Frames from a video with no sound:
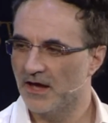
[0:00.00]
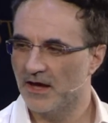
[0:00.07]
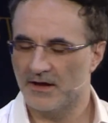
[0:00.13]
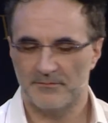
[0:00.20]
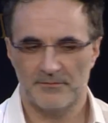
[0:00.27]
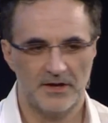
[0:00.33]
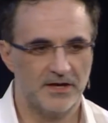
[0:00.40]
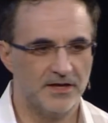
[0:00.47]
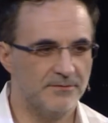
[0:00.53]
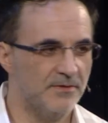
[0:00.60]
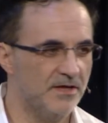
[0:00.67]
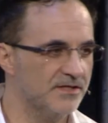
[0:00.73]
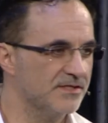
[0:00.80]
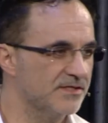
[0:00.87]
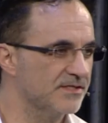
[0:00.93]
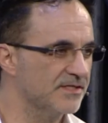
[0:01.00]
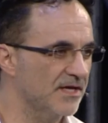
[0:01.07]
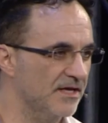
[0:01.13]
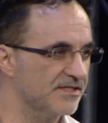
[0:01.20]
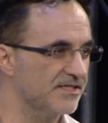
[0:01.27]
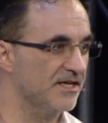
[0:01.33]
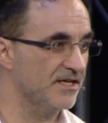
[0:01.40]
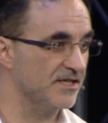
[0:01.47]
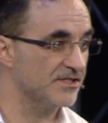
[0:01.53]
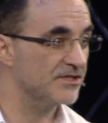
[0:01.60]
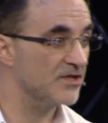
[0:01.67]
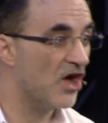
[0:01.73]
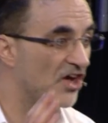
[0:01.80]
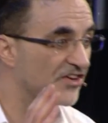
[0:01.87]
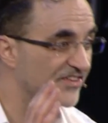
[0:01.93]
And making medicine sexy is
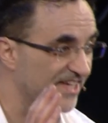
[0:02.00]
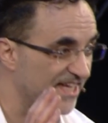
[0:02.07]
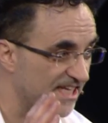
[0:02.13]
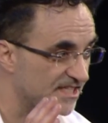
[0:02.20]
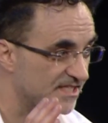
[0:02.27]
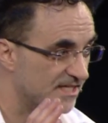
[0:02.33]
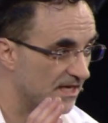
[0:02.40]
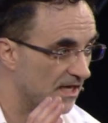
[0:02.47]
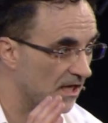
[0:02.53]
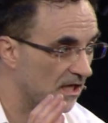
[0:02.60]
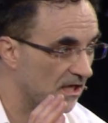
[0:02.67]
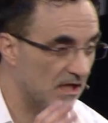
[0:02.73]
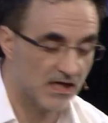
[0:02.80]
not easy.